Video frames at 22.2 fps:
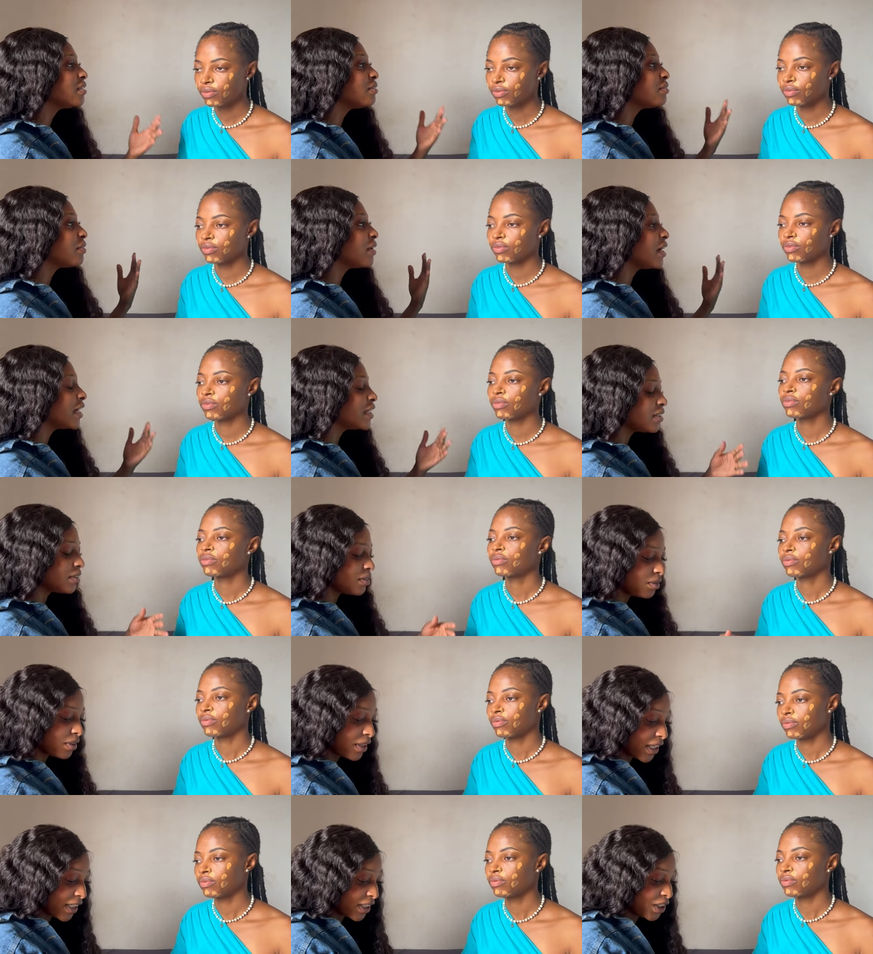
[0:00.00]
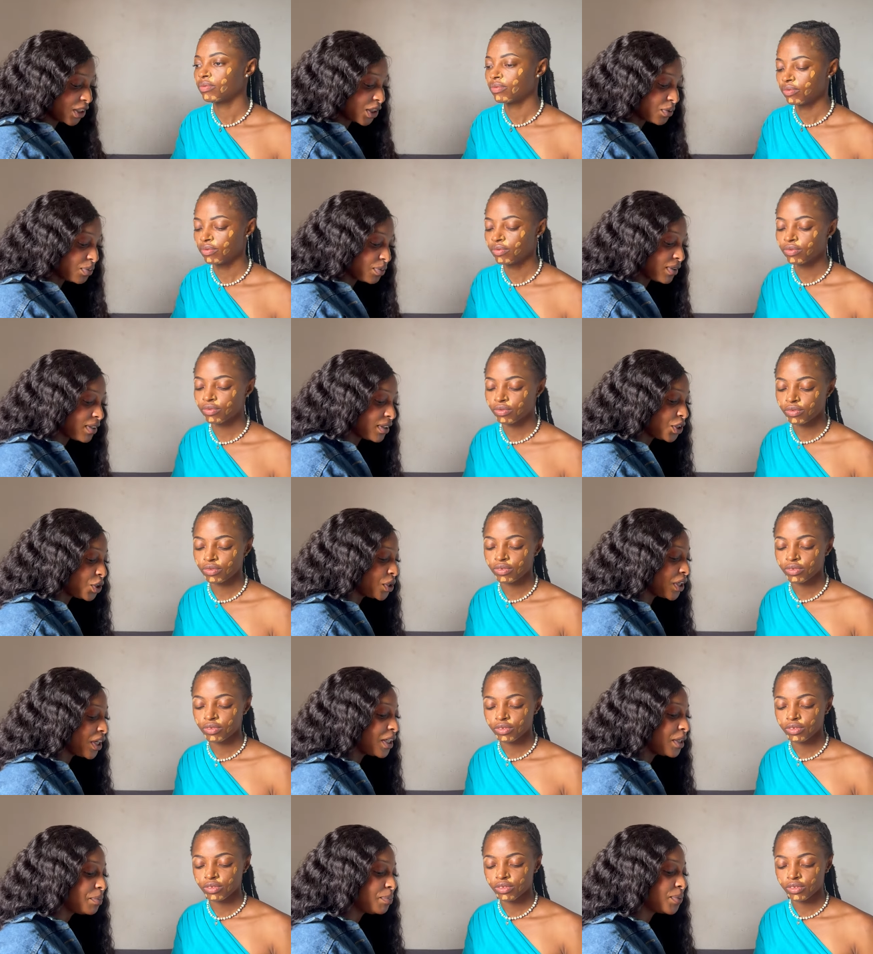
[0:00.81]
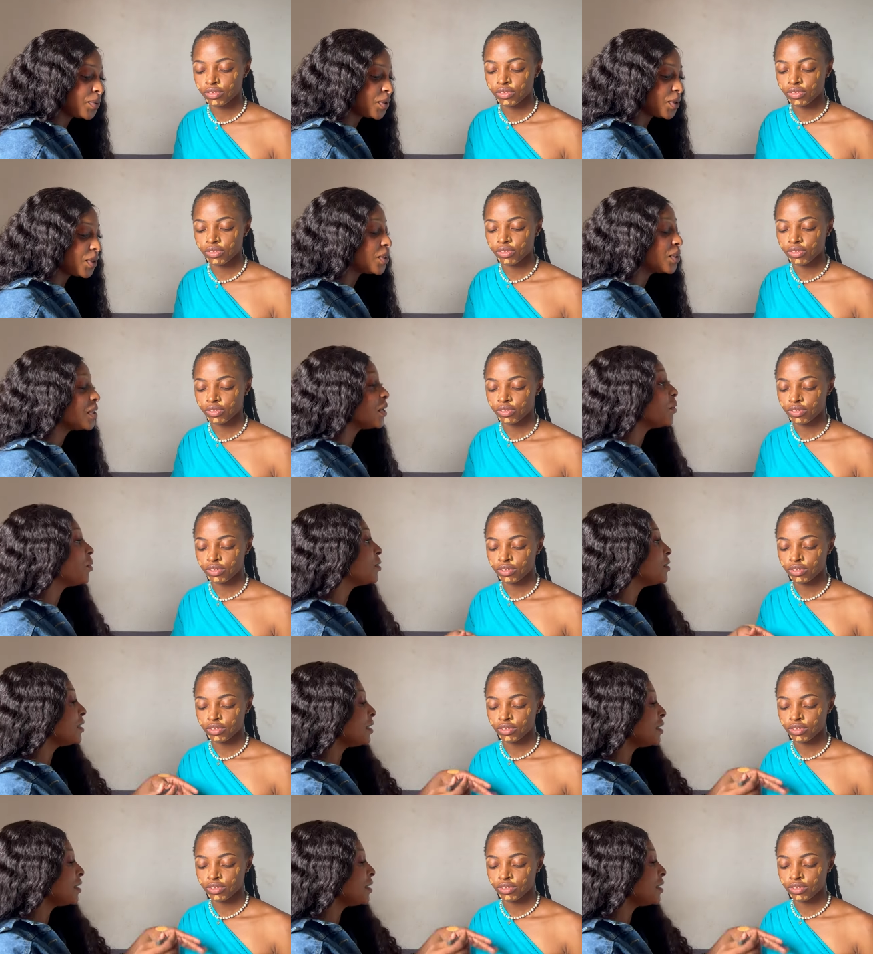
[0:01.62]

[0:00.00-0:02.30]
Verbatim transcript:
Speaker 1: the right, like she's literally putting on